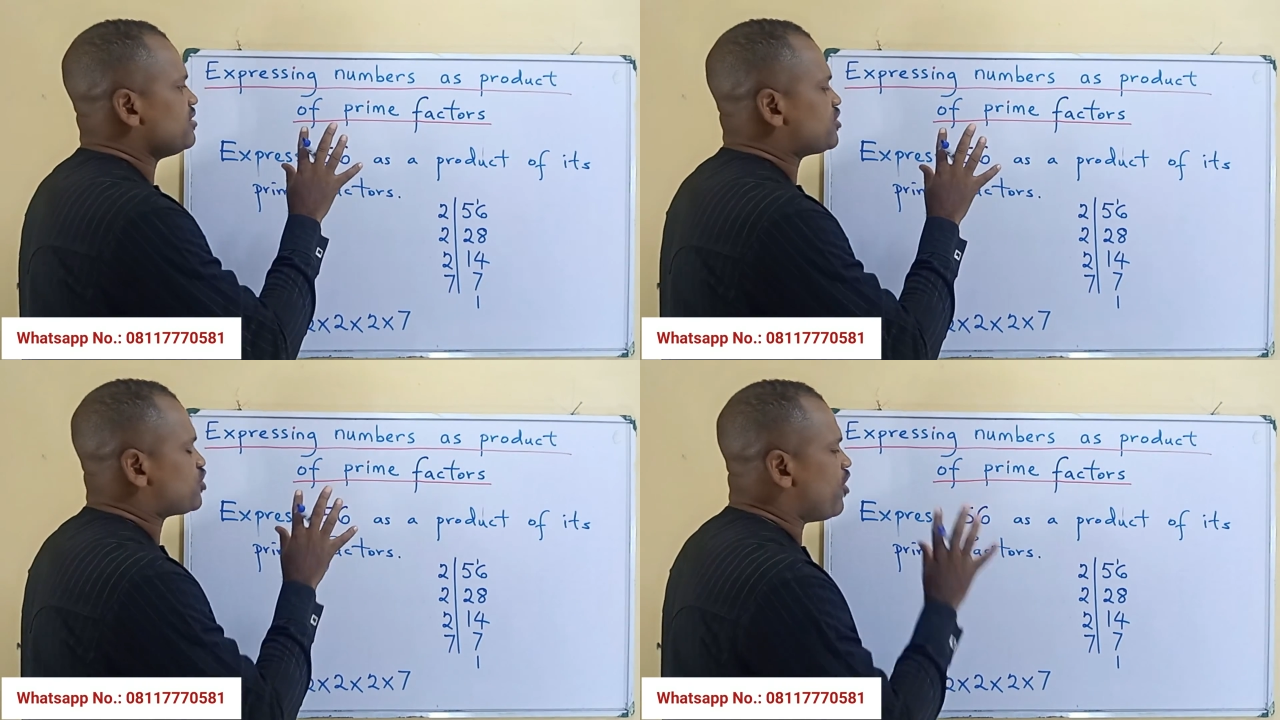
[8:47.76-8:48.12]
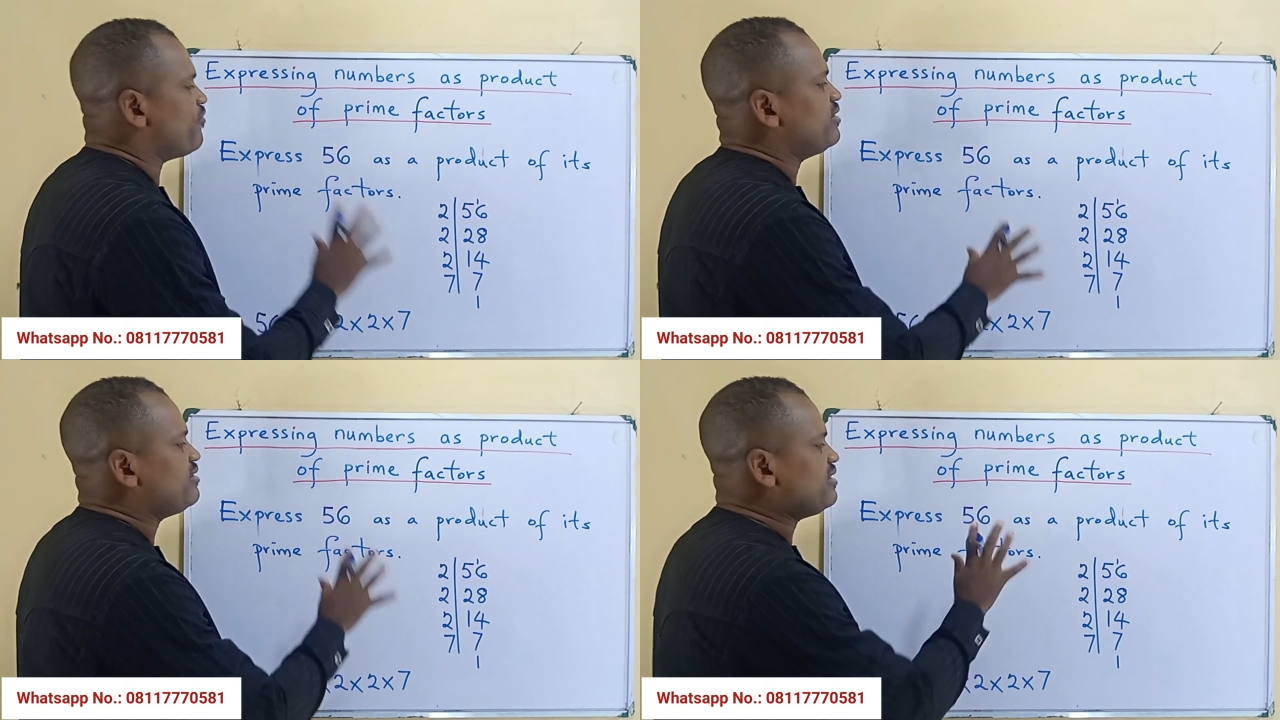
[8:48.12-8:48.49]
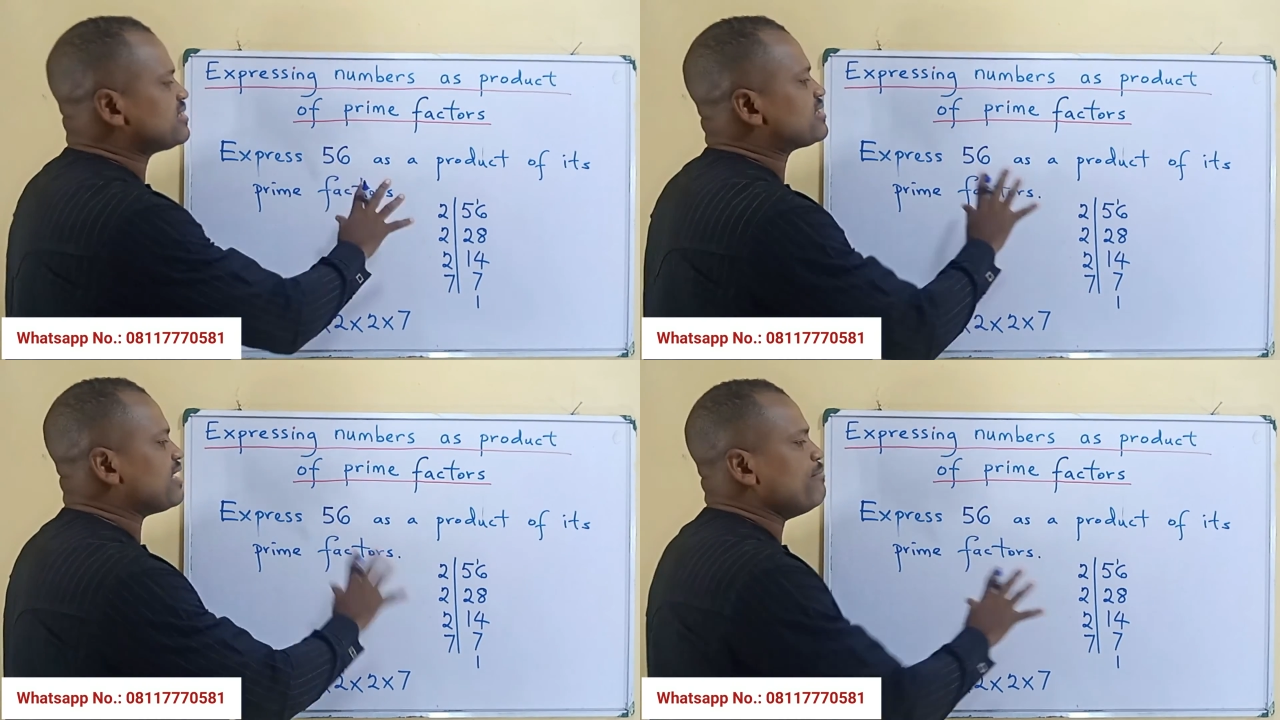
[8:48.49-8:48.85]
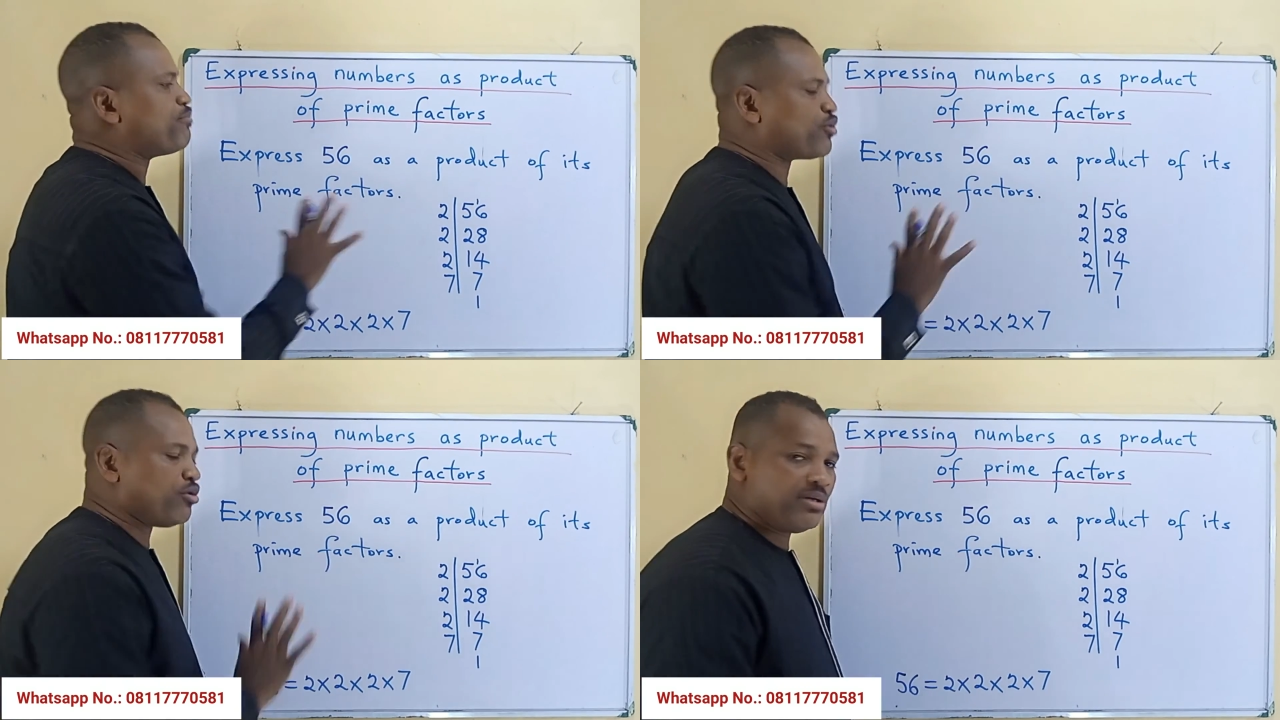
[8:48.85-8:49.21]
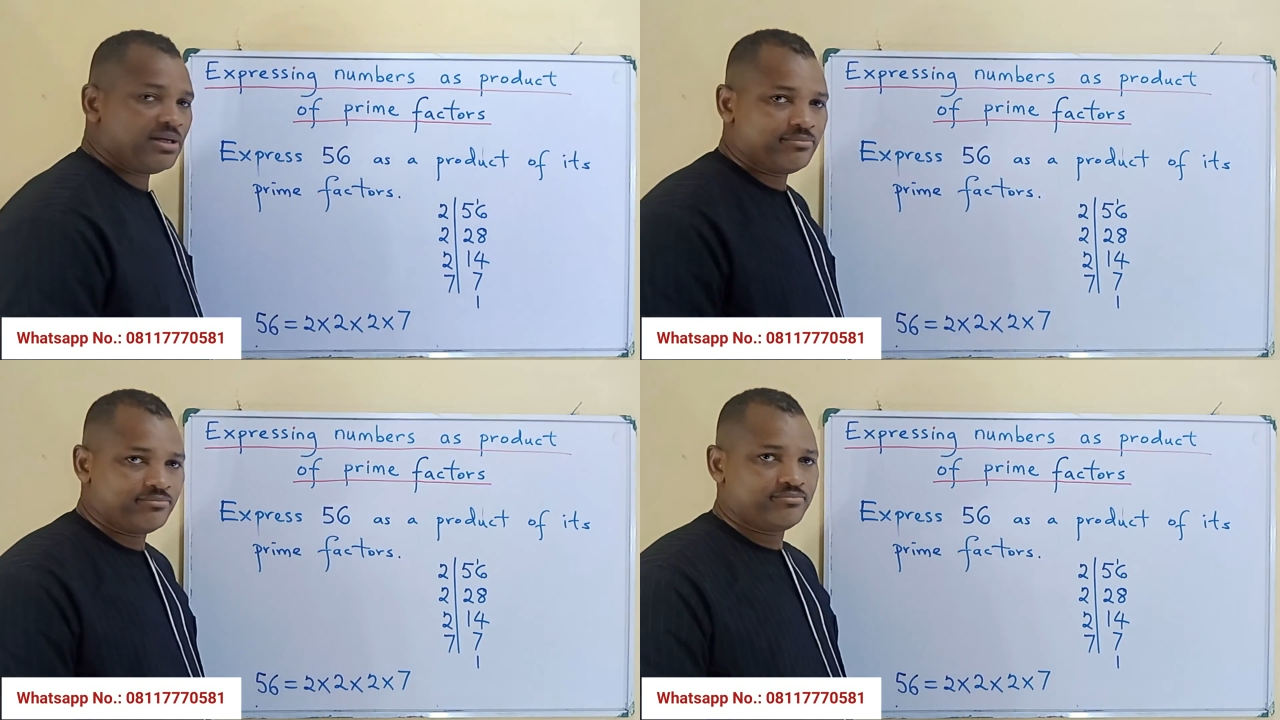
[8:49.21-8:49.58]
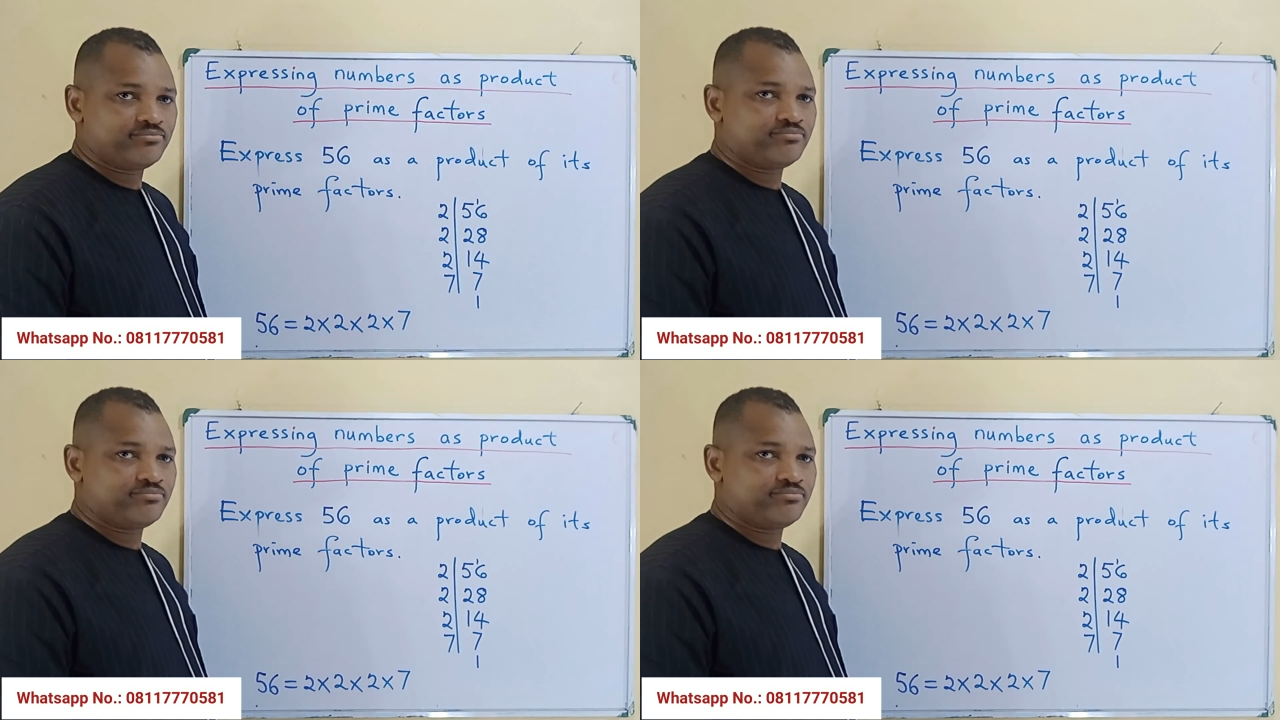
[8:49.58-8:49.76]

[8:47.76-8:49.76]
solving this same problem